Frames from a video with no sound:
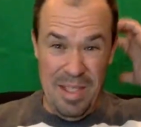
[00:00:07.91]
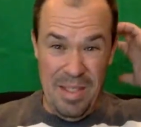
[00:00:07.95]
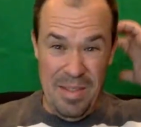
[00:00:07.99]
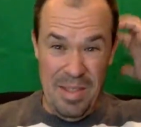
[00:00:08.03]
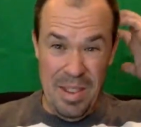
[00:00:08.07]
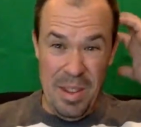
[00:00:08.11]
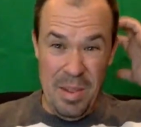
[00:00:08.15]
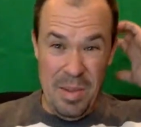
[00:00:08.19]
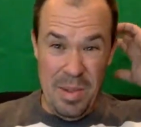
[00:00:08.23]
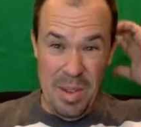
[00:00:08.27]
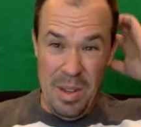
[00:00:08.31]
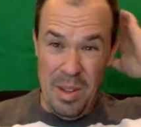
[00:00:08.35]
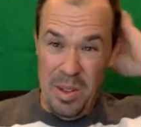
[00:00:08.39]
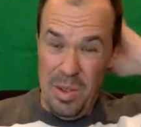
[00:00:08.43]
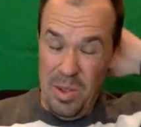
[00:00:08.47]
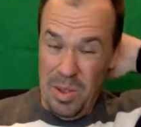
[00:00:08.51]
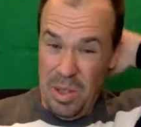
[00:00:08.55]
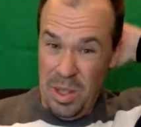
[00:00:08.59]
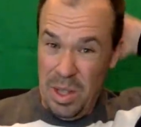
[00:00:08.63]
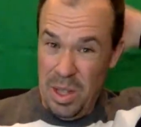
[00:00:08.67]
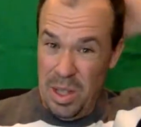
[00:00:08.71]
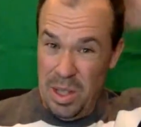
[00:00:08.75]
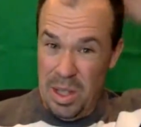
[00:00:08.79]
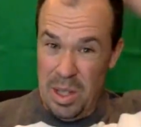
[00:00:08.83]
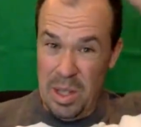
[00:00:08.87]
If anyone knows a
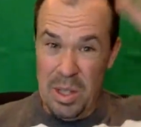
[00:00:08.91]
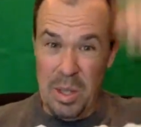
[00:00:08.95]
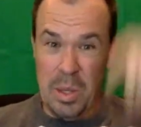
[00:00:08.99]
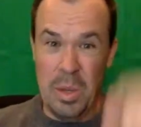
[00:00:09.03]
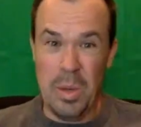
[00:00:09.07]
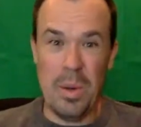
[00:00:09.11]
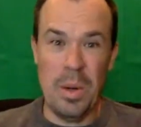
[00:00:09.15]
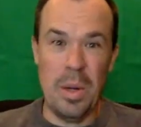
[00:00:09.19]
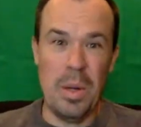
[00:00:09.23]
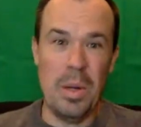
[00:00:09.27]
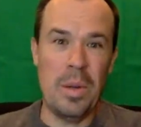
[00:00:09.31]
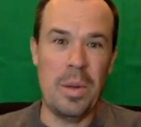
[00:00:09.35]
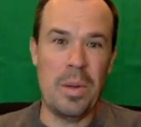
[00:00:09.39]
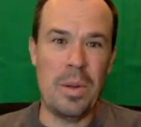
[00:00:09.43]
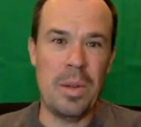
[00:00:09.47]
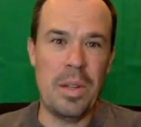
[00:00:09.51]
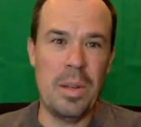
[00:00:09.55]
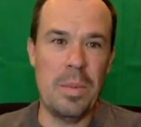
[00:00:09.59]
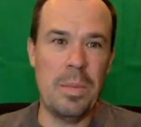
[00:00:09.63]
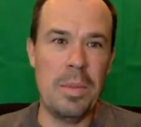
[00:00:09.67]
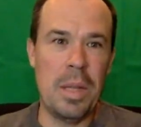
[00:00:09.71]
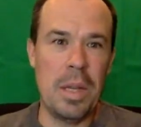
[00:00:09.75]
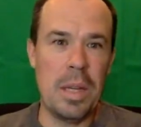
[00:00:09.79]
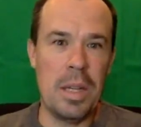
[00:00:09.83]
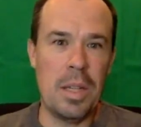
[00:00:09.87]
good tutorial or
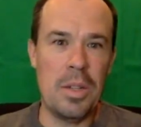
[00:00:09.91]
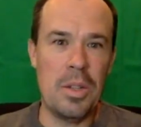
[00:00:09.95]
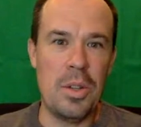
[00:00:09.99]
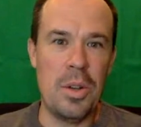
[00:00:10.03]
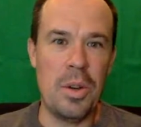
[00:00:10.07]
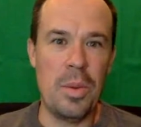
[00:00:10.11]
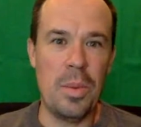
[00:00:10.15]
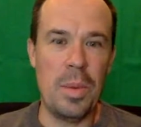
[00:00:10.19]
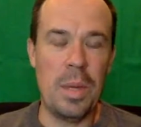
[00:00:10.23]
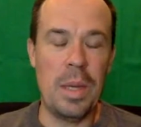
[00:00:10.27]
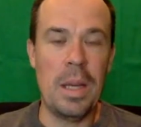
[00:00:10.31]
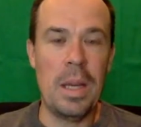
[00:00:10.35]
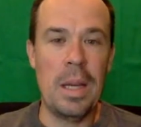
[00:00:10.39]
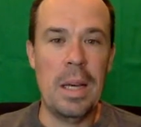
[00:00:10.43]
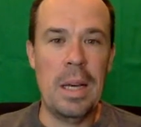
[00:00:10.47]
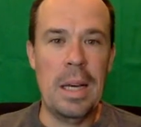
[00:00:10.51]
something they can show me,